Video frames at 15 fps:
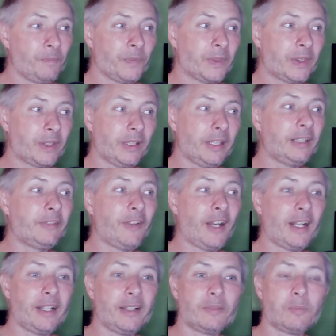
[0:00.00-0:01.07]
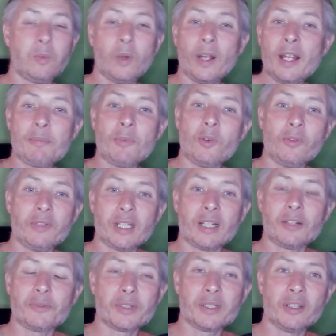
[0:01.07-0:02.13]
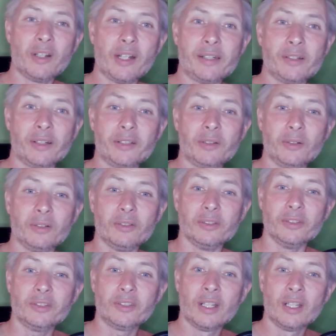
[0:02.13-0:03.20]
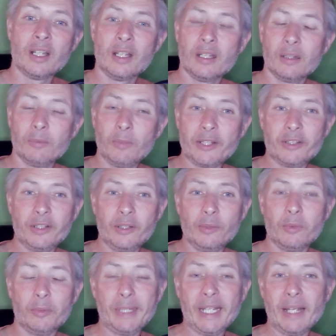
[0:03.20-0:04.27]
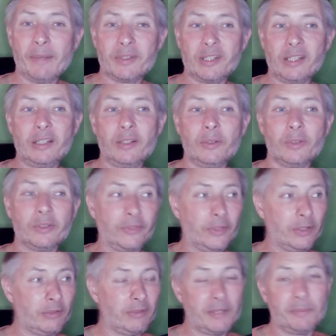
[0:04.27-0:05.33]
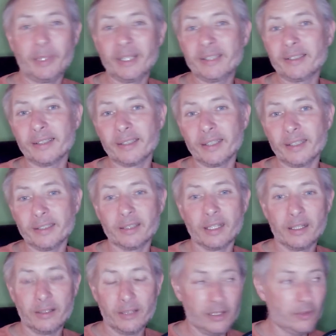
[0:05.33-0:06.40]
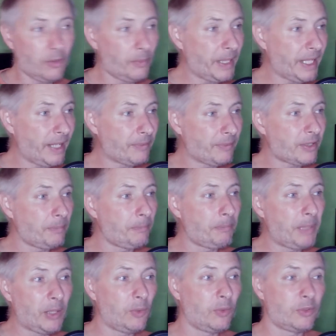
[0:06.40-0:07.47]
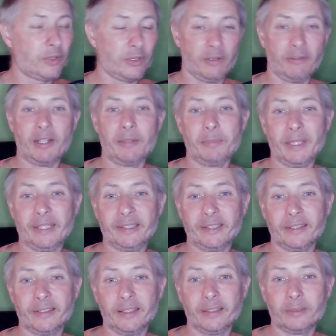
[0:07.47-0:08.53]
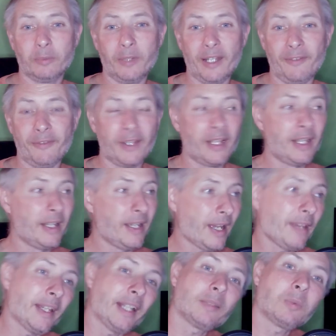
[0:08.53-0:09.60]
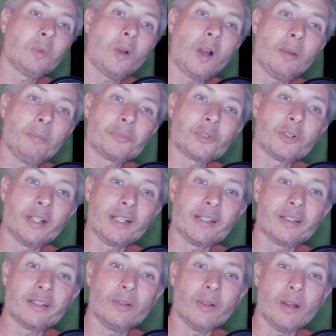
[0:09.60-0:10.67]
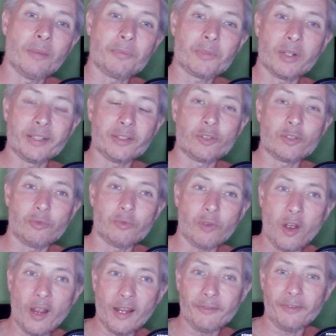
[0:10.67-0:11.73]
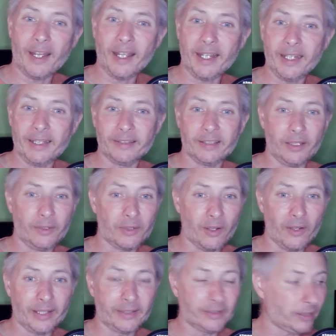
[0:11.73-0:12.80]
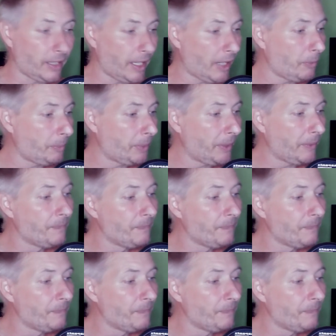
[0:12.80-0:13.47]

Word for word: that is valued way more than $199, which you will be able to use for your own businesses, that you'll be able to build your own businesses with. And that's what I'm trying to do. I'm trying to drive that into you guys to help you.